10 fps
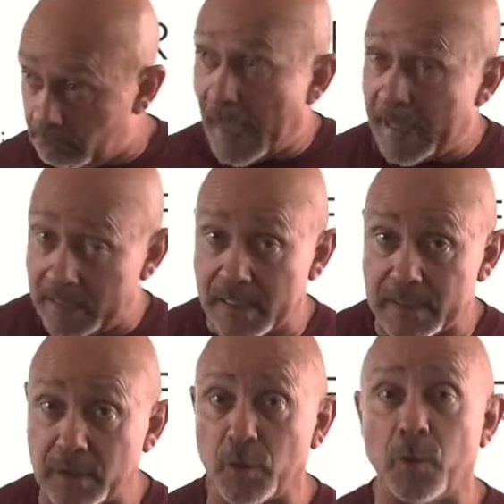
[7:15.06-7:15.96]
That
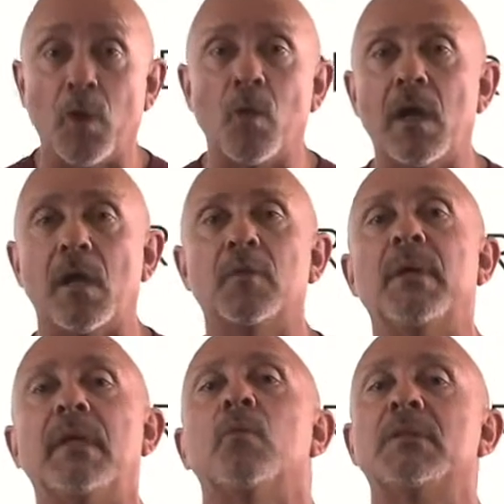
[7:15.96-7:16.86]
exists in the real world,
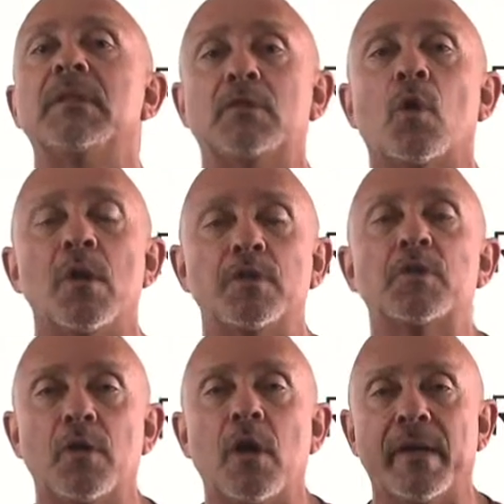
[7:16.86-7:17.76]
but what Cisco wants you
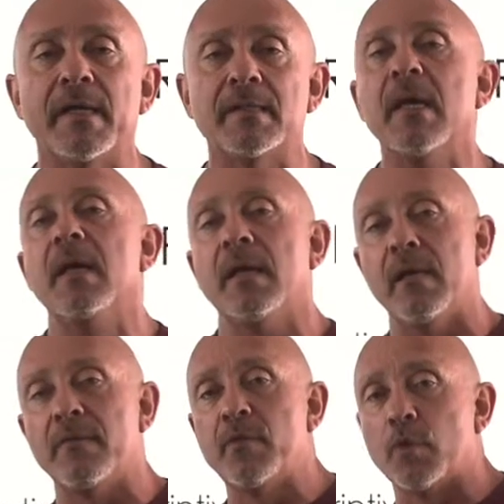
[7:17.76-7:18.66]
to know is
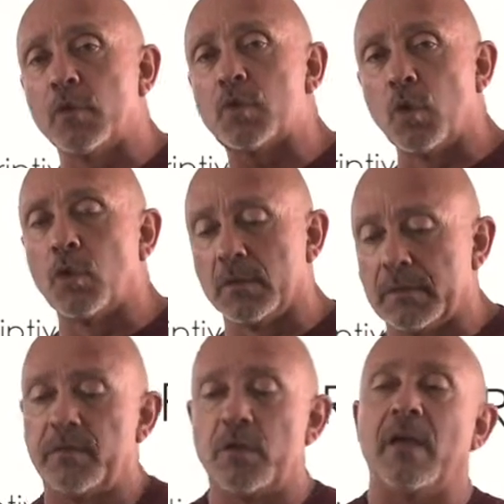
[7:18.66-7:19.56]
if
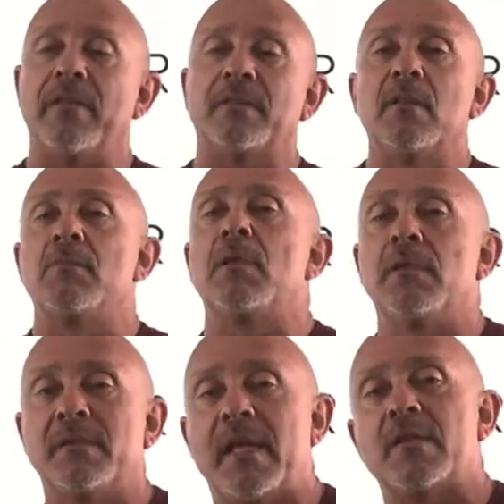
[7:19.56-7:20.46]
you're left in the
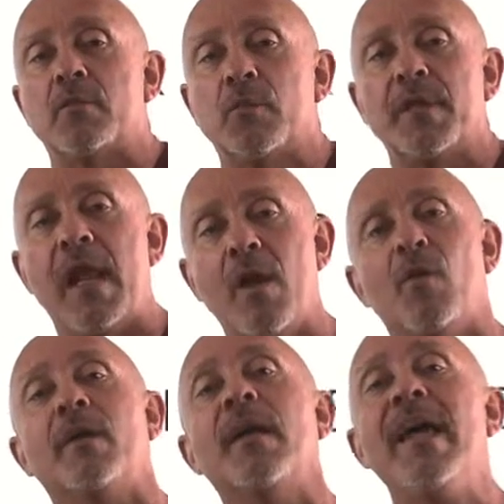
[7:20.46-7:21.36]
middle of the desert with a
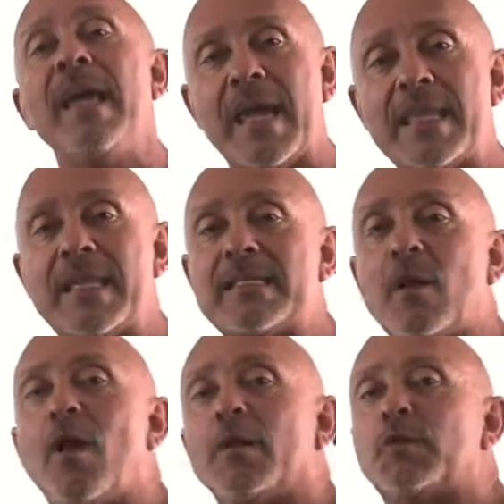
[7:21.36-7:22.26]
network, and this
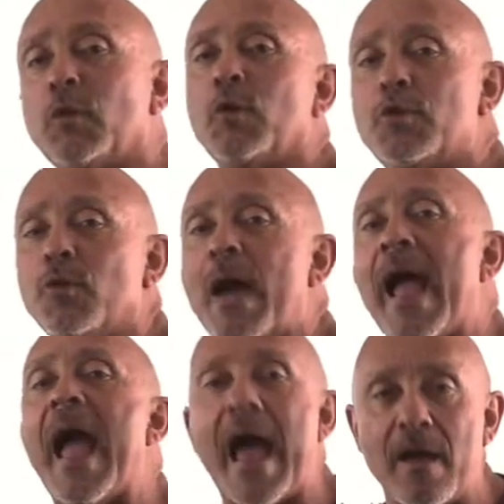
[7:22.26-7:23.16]
all the tools you
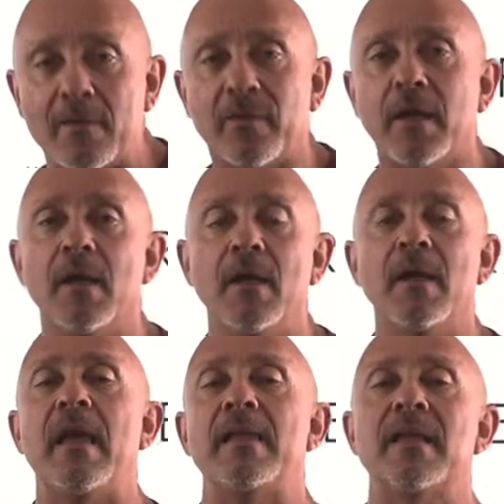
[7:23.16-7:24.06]
have
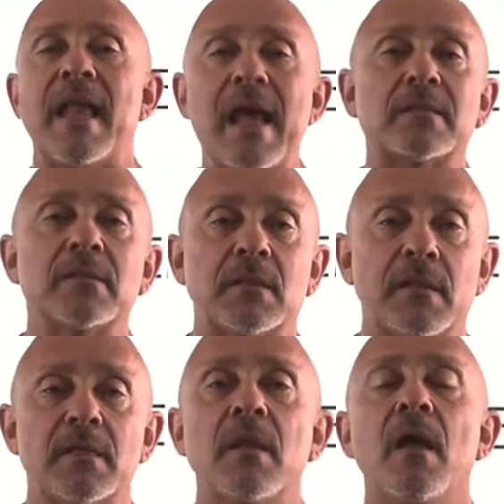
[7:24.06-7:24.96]
is an access
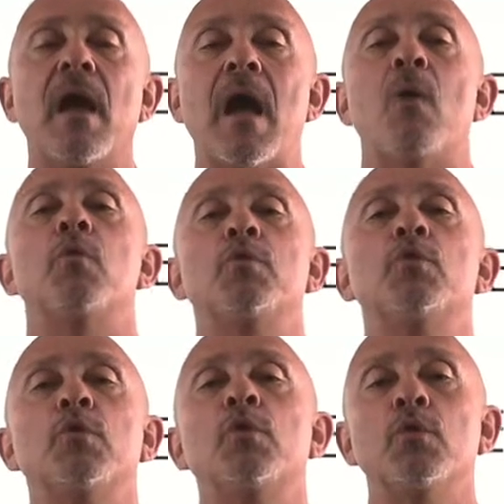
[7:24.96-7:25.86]
list, how would
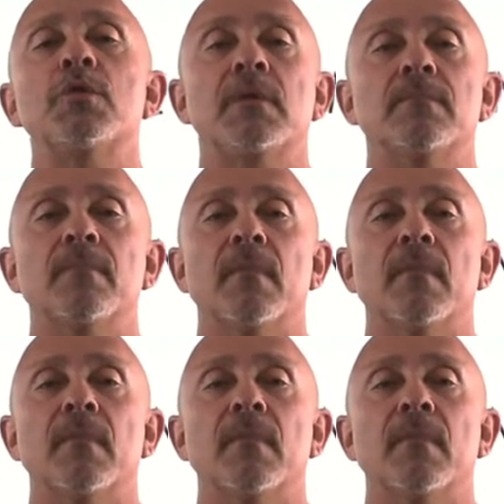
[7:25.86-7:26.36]
you use it